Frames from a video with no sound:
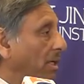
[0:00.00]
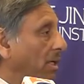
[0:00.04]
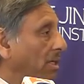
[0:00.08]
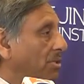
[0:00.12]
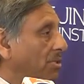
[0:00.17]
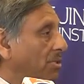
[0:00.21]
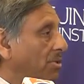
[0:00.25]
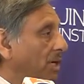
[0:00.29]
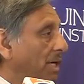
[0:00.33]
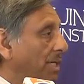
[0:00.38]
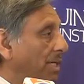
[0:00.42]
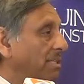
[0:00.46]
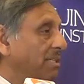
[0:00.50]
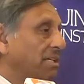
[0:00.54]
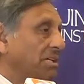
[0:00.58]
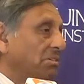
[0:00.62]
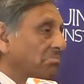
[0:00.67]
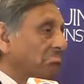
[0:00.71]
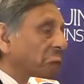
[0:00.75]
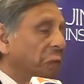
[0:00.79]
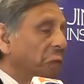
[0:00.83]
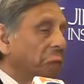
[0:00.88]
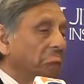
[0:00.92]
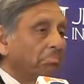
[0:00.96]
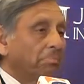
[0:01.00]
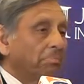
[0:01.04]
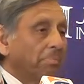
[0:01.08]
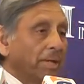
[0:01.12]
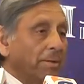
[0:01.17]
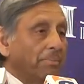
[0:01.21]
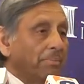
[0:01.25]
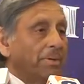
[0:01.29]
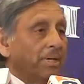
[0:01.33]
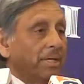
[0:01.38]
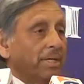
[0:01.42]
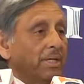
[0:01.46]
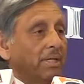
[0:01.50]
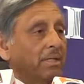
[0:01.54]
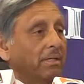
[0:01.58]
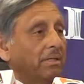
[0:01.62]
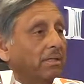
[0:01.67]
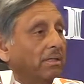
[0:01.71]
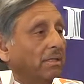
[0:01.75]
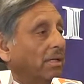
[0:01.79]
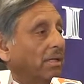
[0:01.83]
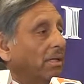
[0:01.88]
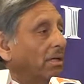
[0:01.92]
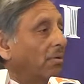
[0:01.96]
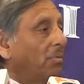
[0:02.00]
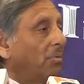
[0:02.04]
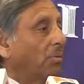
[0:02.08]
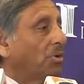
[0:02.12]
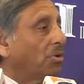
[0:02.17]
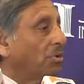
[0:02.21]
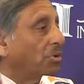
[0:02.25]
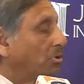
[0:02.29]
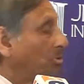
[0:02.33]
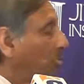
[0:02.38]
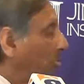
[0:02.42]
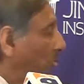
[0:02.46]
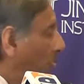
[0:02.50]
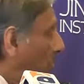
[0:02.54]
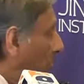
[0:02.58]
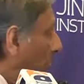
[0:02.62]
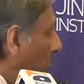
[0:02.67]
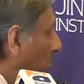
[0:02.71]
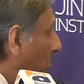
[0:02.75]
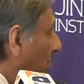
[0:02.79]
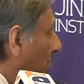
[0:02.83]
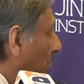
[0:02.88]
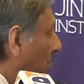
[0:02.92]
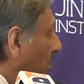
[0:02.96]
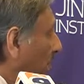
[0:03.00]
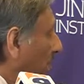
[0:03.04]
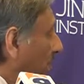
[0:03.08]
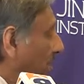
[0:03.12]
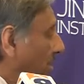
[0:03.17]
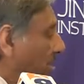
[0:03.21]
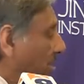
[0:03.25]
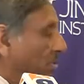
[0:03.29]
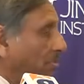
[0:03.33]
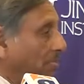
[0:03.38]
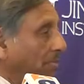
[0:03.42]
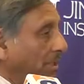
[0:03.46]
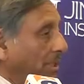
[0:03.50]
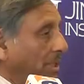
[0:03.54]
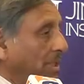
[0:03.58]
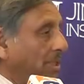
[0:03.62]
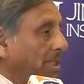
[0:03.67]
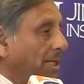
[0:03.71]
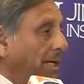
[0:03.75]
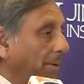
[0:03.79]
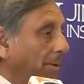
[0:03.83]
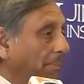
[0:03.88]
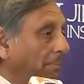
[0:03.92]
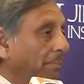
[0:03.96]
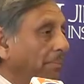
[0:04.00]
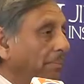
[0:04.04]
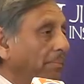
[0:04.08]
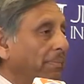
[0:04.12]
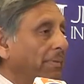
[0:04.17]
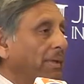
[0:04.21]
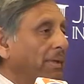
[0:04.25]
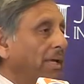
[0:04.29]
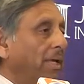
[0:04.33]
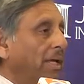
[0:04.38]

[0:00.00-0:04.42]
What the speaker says: So I said, maybe what you could do is to arrange to meet him